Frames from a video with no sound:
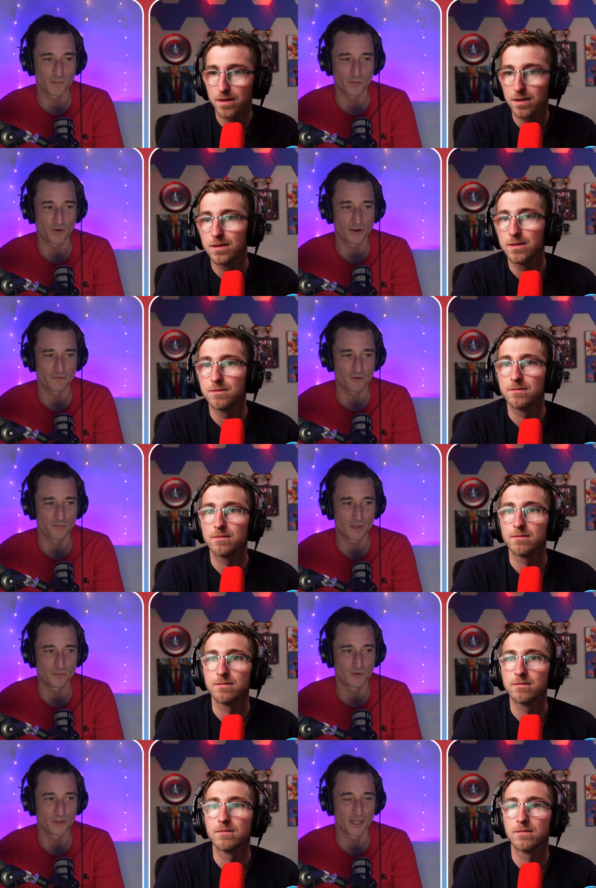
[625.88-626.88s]
Speaker 1: point from
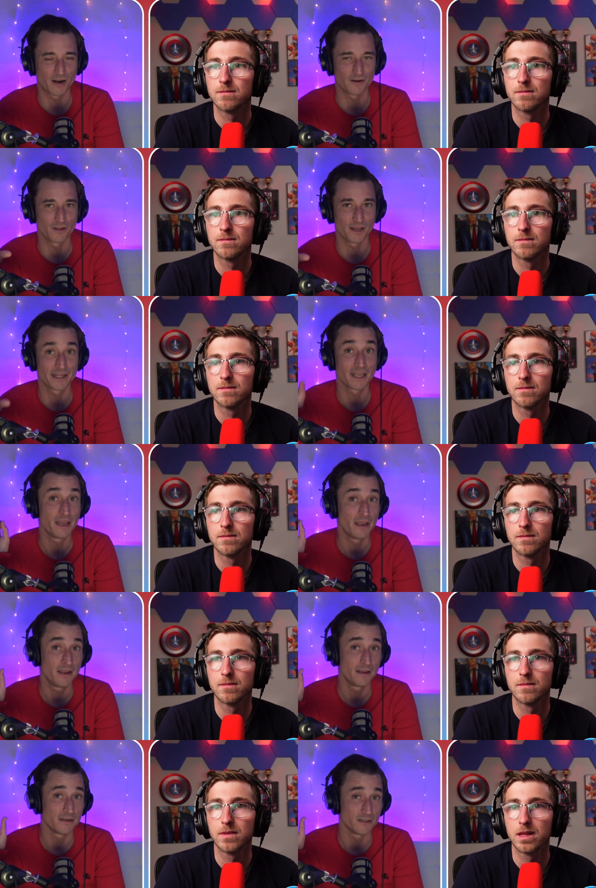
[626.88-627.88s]
people that are like
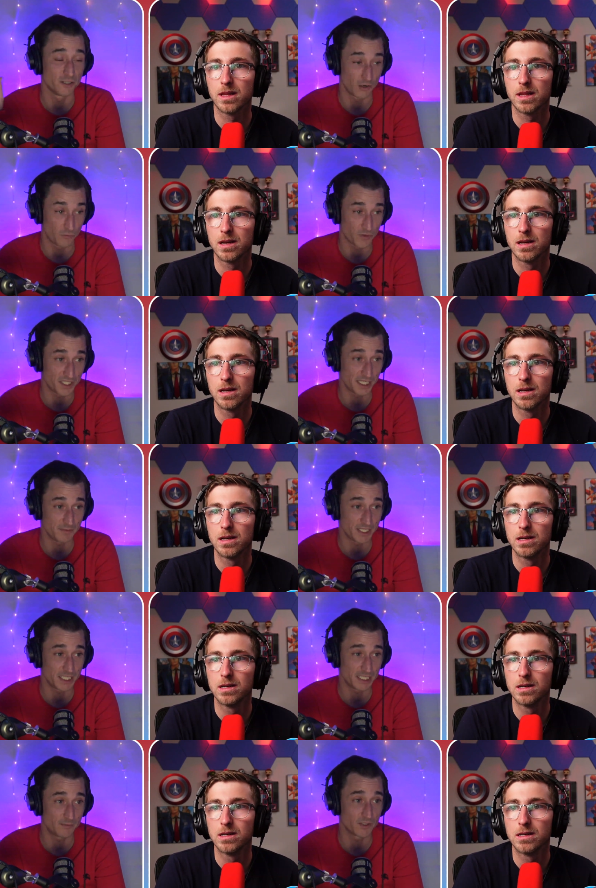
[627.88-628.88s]
done with
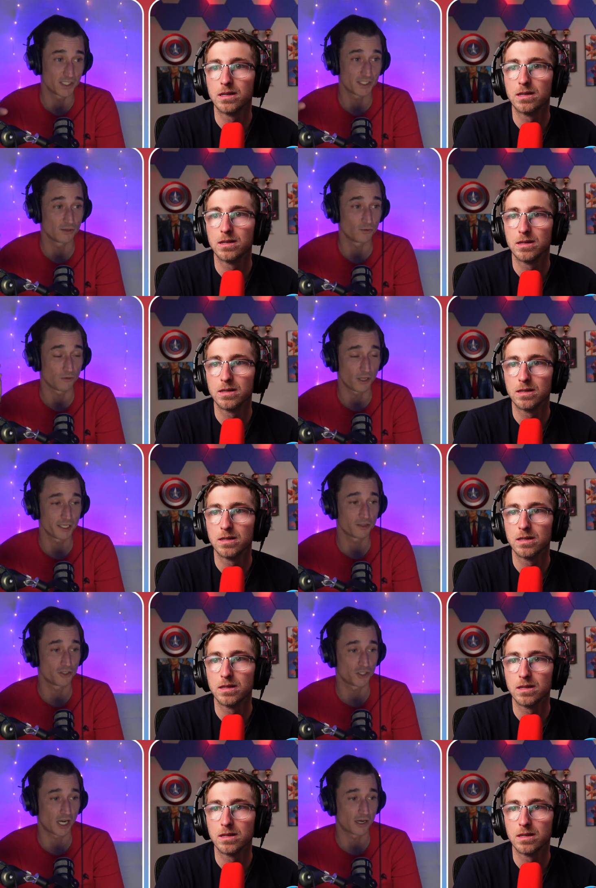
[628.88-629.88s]
DBD but still like
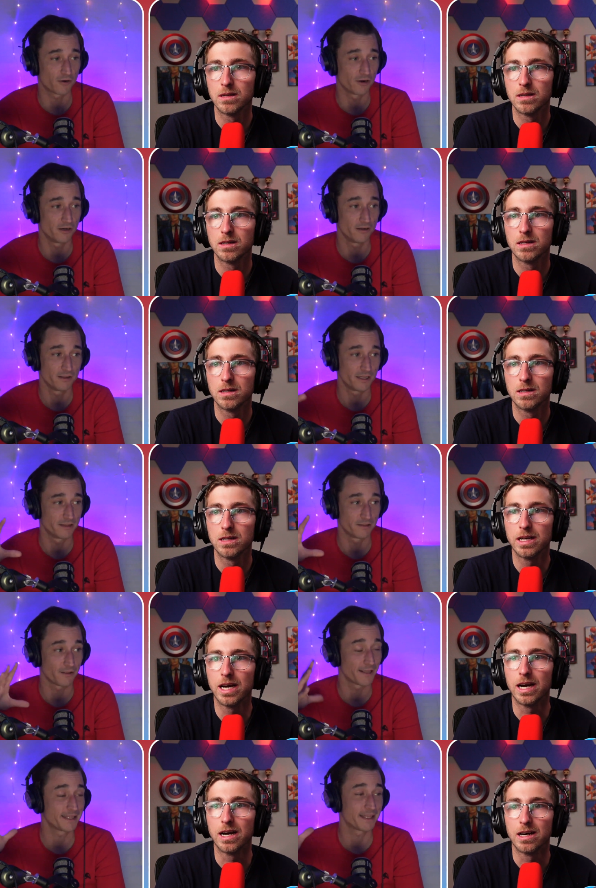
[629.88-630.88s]
the genre and
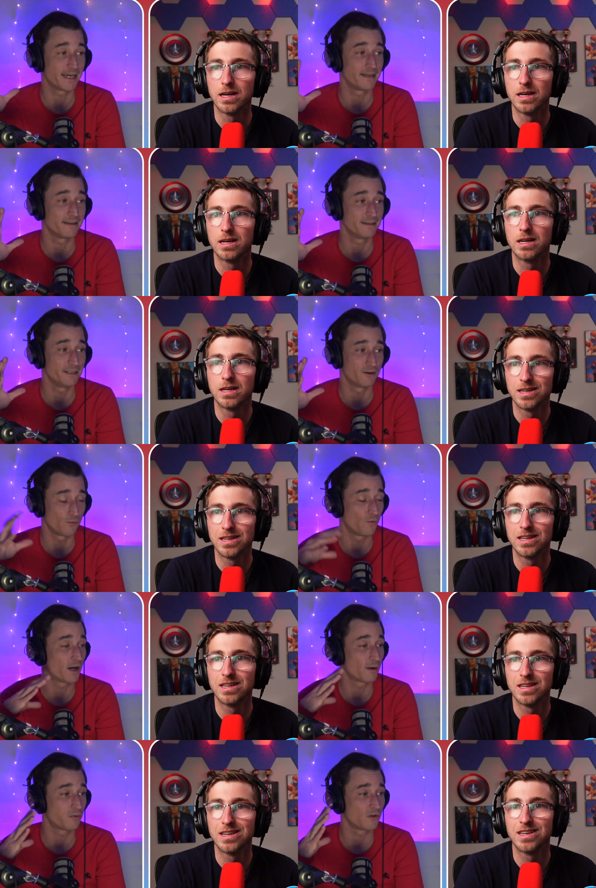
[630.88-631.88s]
yeah. like that, you know,
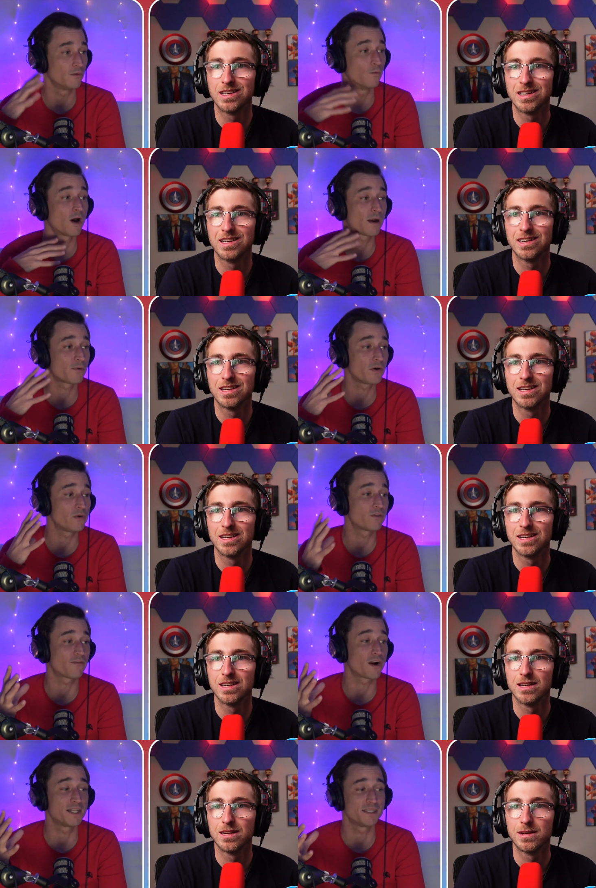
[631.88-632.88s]
want to play want to play with
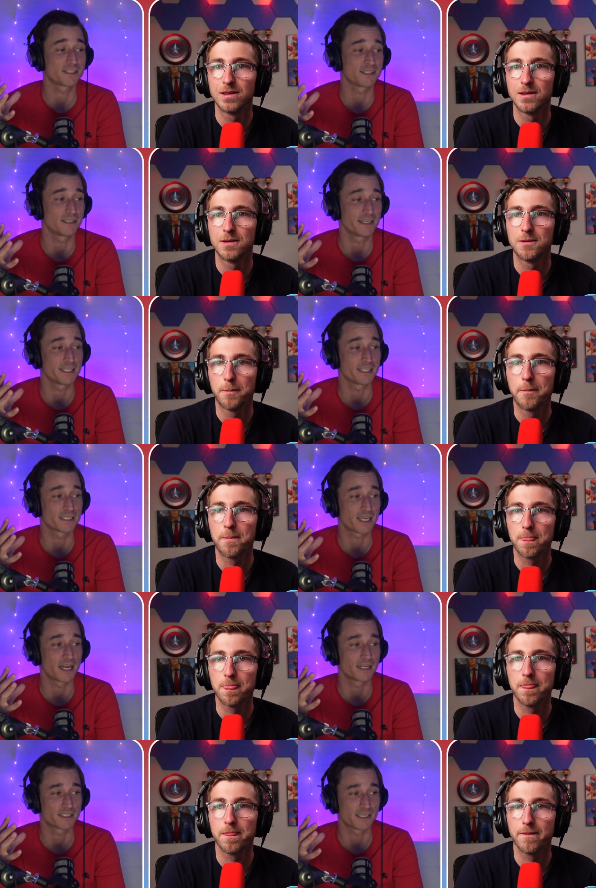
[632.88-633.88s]
friends and like this
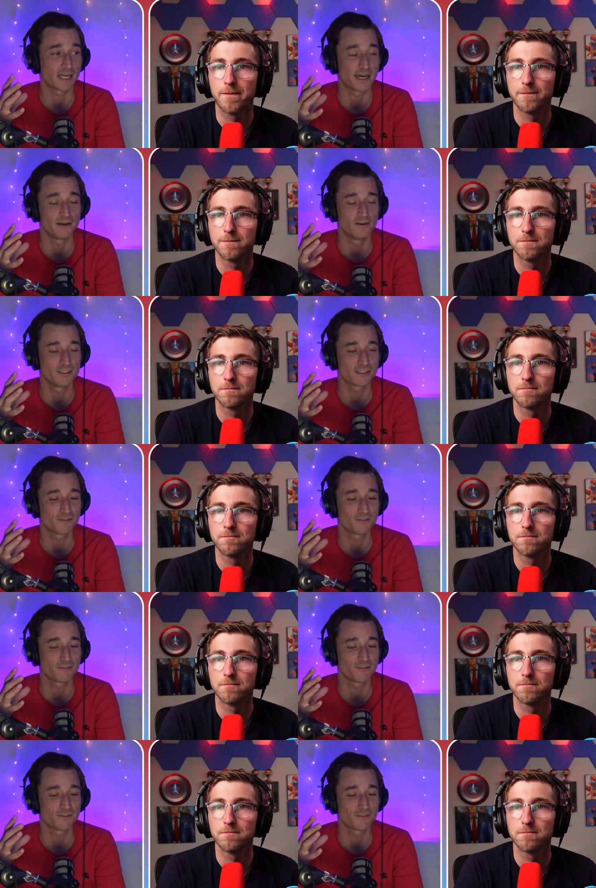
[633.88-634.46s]
kind of style and stuff